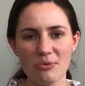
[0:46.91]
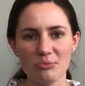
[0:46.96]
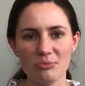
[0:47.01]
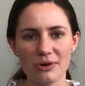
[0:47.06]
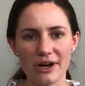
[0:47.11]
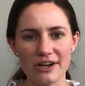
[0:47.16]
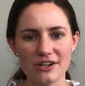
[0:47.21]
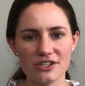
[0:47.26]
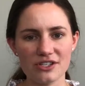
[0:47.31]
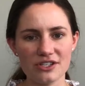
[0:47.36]

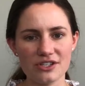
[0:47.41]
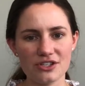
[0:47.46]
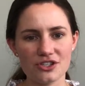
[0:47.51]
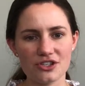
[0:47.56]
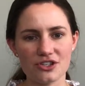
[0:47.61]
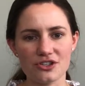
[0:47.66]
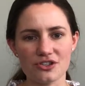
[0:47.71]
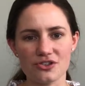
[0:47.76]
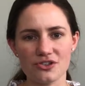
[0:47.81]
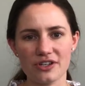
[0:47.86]
Prior to the
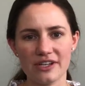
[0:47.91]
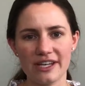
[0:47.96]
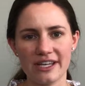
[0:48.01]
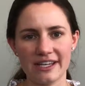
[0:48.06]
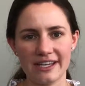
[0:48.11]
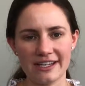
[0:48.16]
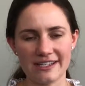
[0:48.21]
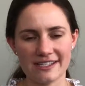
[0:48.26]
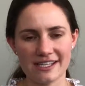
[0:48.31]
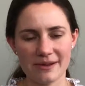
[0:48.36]
surgery,
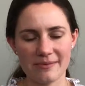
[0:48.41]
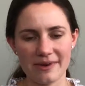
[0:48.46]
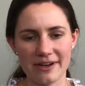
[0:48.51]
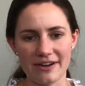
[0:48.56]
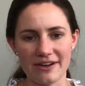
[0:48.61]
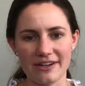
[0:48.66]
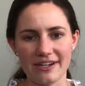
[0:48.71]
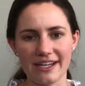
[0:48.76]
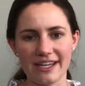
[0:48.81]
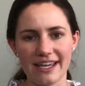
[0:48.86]
an
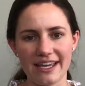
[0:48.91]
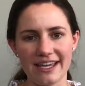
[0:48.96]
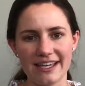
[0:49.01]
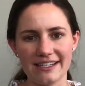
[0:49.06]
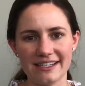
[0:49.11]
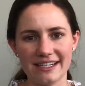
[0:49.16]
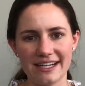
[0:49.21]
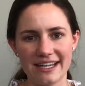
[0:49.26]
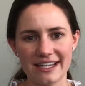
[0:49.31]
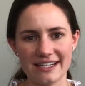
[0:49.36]
antibiotic and
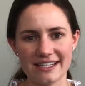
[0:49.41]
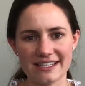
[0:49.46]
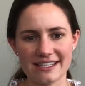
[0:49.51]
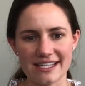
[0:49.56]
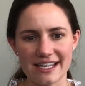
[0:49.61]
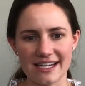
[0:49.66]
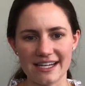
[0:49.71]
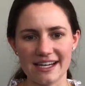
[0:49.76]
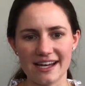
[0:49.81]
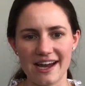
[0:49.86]
an
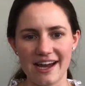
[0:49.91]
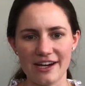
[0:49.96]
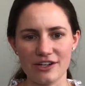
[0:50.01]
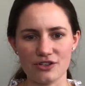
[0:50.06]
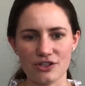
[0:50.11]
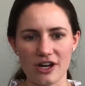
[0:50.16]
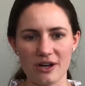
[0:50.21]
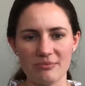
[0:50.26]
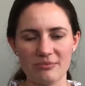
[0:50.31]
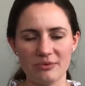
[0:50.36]
anesthetic eye
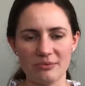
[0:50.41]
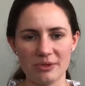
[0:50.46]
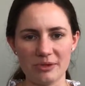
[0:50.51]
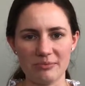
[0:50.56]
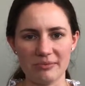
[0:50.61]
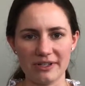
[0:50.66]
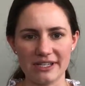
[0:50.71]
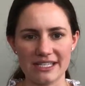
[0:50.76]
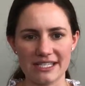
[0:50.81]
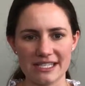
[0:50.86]
drop will be
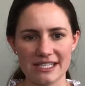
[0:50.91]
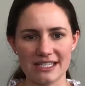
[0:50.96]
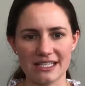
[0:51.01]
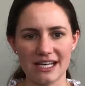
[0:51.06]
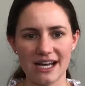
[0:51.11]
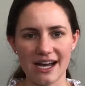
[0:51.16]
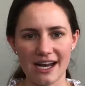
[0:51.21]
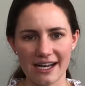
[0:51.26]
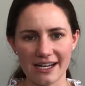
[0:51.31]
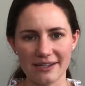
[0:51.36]
placed in the
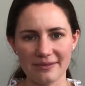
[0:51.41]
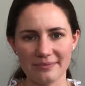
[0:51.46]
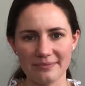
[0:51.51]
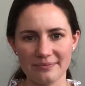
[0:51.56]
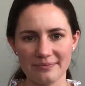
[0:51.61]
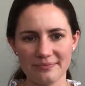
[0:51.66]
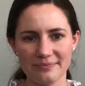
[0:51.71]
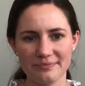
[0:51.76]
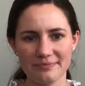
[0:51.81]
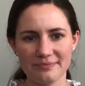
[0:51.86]
eye.
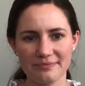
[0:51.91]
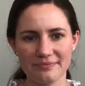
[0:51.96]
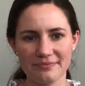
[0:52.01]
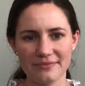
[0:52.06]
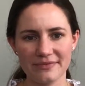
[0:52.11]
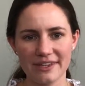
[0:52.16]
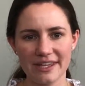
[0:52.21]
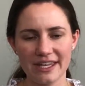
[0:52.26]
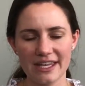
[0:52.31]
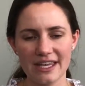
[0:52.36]

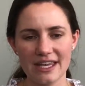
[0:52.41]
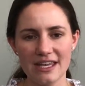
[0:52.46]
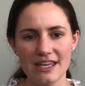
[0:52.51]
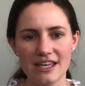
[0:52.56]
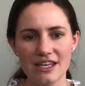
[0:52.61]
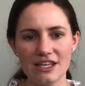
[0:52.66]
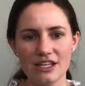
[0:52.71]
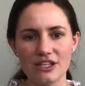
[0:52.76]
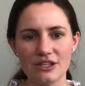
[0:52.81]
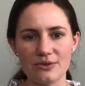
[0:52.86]

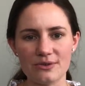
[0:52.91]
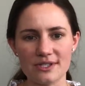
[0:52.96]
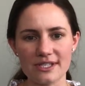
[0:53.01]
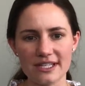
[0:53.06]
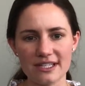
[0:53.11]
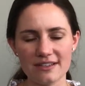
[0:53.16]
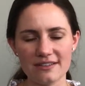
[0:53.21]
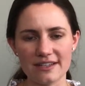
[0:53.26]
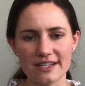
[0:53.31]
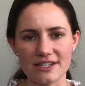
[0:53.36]
Using
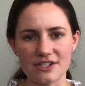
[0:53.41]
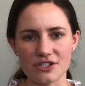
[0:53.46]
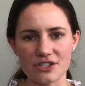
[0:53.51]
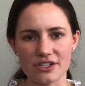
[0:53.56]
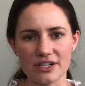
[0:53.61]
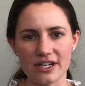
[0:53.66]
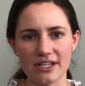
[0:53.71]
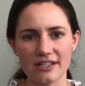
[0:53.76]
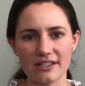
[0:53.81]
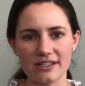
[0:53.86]
the
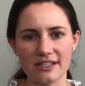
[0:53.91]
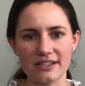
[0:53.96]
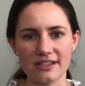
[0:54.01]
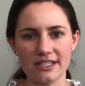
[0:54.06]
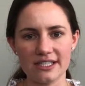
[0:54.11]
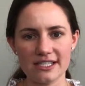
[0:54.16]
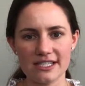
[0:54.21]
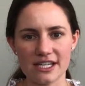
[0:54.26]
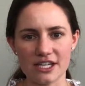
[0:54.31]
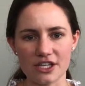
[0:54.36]
laser, a thin
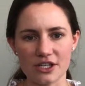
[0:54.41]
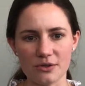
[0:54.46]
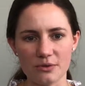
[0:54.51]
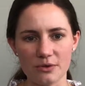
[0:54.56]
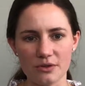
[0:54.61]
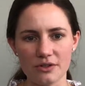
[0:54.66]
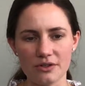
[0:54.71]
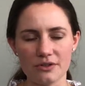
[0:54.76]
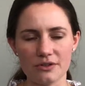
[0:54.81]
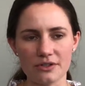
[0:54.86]

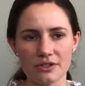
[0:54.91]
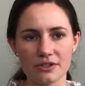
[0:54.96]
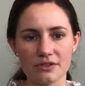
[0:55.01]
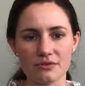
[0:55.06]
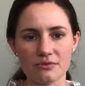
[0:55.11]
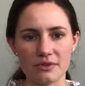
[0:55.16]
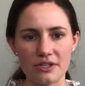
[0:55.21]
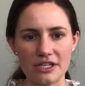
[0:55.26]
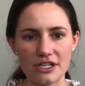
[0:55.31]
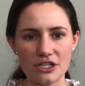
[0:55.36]
lenticule or
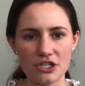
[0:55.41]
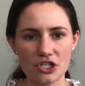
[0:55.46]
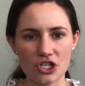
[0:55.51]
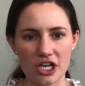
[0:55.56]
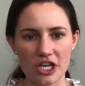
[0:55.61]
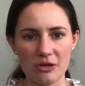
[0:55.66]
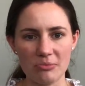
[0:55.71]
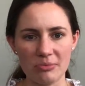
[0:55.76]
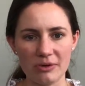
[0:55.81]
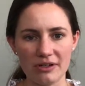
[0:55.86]
3D
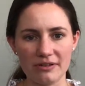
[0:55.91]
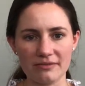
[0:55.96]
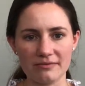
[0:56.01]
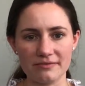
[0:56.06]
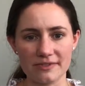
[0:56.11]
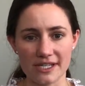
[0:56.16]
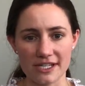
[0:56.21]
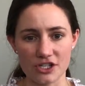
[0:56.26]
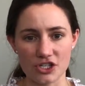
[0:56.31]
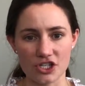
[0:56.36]
shape of
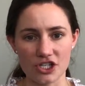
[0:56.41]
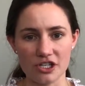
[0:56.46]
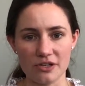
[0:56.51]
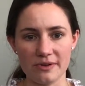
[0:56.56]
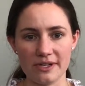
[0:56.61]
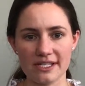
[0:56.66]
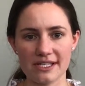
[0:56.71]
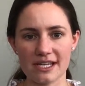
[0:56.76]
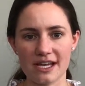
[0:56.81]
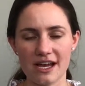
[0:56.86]
tissue
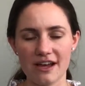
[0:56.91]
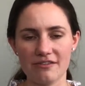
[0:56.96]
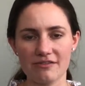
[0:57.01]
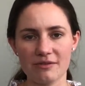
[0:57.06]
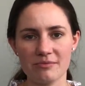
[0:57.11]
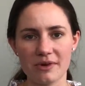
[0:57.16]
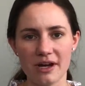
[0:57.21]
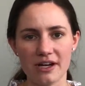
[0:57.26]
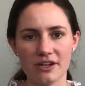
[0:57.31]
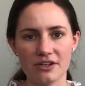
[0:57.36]
is cut
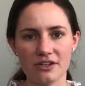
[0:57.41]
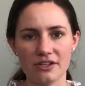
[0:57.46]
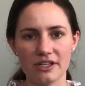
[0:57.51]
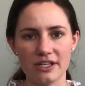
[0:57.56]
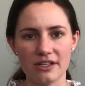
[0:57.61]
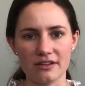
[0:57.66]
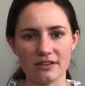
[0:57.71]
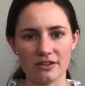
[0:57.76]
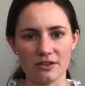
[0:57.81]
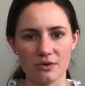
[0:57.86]
from
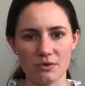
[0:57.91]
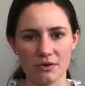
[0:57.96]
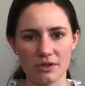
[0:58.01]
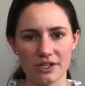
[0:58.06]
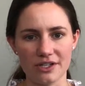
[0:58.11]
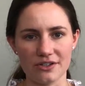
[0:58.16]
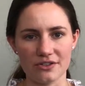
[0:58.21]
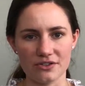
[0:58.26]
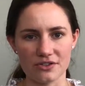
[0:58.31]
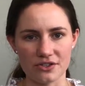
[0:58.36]
underneath the
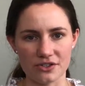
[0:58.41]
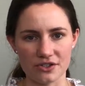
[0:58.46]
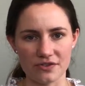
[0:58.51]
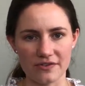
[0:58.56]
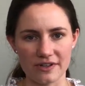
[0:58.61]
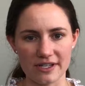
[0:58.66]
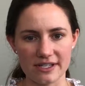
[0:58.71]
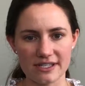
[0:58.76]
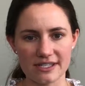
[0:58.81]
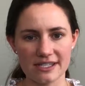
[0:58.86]
corneal
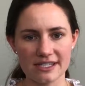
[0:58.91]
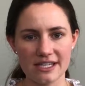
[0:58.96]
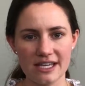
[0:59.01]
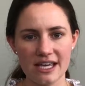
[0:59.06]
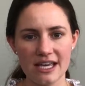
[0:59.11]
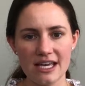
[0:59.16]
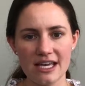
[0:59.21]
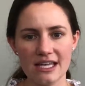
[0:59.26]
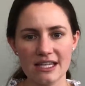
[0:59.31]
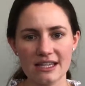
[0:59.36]
surface.
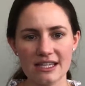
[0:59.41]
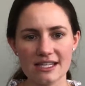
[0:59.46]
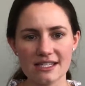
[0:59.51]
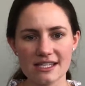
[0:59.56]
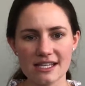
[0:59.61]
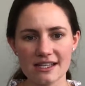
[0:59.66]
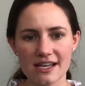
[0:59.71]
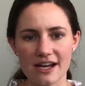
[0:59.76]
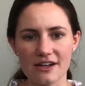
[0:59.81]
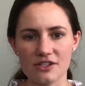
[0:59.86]
This
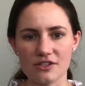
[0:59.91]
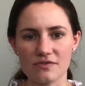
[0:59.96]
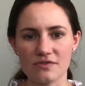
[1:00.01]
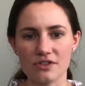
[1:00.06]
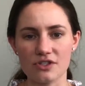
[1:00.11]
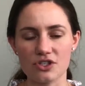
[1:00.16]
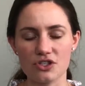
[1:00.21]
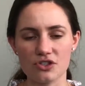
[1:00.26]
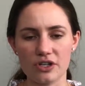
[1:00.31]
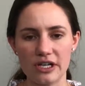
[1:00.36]
allows for the
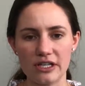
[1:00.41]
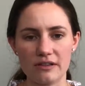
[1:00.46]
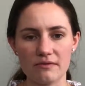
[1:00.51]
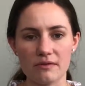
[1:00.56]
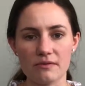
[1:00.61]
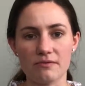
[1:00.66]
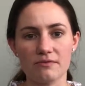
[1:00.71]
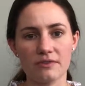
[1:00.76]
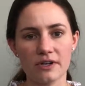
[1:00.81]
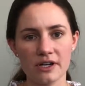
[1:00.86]
strength of the
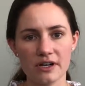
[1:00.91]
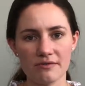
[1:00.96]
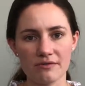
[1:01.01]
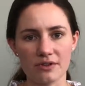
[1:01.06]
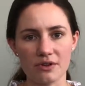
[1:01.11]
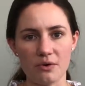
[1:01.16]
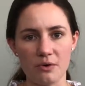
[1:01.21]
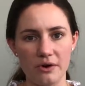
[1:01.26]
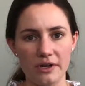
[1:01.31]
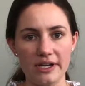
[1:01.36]
front of the
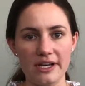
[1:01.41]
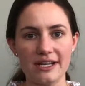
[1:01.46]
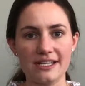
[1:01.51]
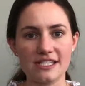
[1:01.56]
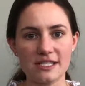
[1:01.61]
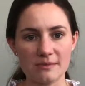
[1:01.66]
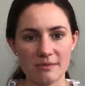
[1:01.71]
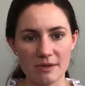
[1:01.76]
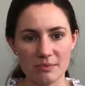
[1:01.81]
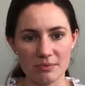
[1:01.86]
cornea
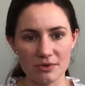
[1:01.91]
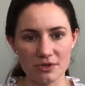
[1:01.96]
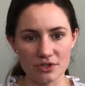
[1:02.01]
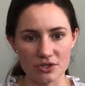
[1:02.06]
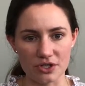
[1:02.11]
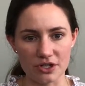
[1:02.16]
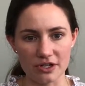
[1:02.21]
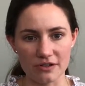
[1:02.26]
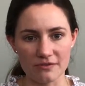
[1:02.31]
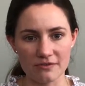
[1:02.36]
to be
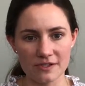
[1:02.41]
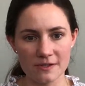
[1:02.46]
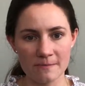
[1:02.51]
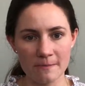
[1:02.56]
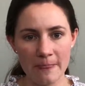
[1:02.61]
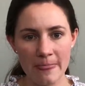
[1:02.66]
preserved,